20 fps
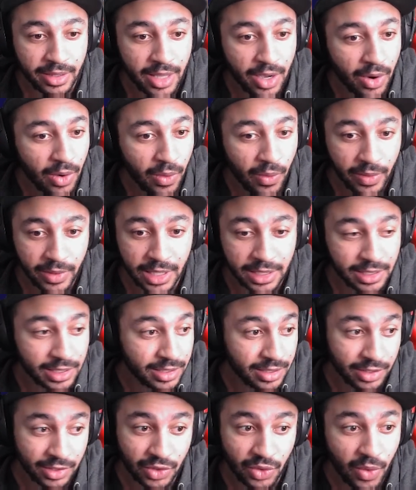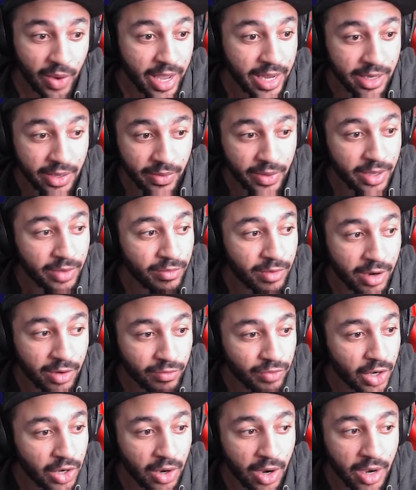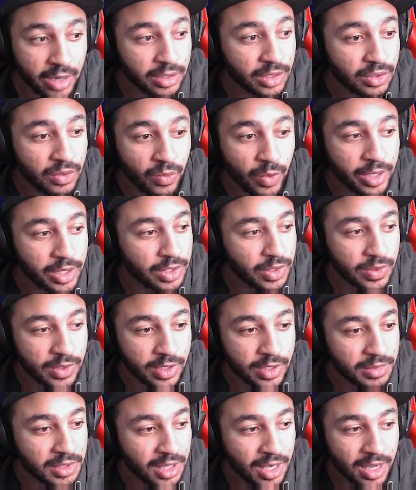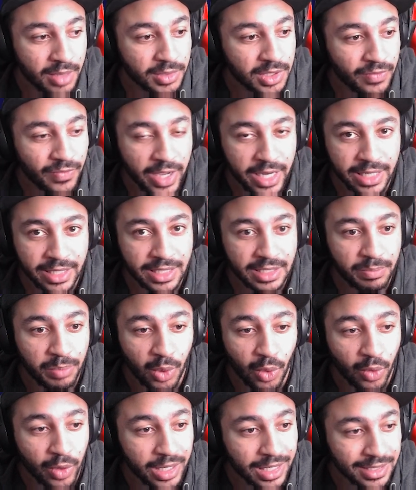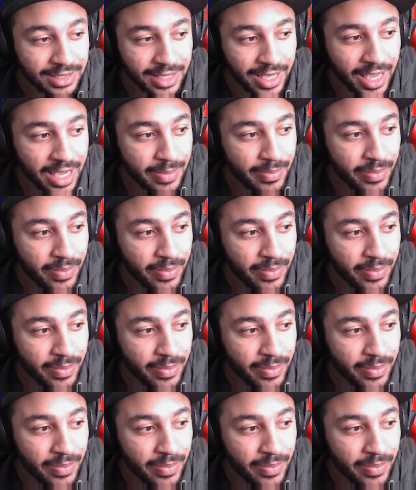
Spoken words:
They're just gonna score anyway, regardless of what you do. Sometimes defending is poor in this game,